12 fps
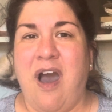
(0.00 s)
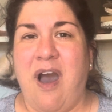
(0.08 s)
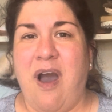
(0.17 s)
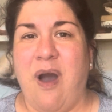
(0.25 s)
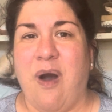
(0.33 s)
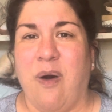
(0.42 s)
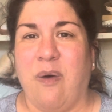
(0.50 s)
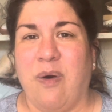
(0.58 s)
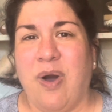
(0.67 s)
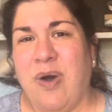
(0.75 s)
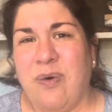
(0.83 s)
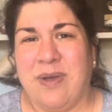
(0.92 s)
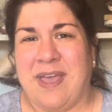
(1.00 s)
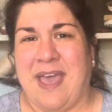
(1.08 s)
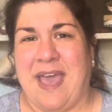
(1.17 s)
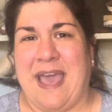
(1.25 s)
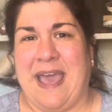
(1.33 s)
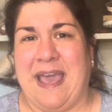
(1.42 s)
Oh,
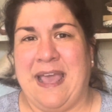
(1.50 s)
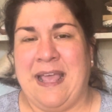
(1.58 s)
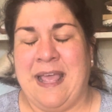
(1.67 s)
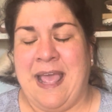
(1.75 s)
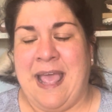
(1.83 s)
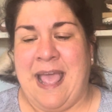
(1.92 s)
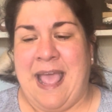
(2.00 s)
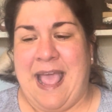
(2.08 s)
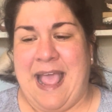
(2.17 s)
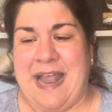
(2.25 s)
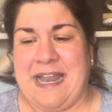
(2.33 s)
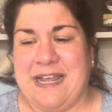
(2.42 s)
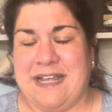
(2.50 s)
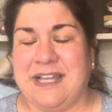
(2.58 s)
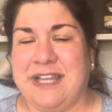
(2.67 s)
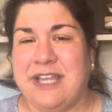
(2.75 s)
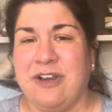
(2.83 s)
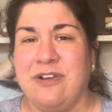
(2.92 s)
okay. And it
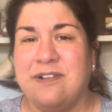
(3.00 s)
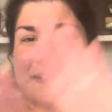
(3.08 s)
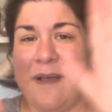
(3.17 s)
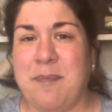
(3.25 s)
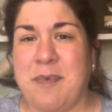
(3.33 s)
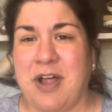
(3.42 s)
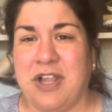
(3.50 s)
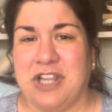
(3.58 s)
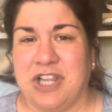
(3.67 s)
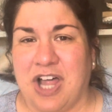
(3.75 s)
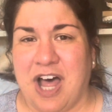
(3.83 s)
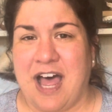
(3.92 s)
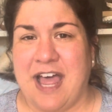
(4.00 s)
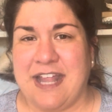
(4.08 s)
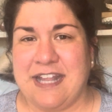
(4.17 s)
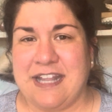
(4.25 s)
clears up a lot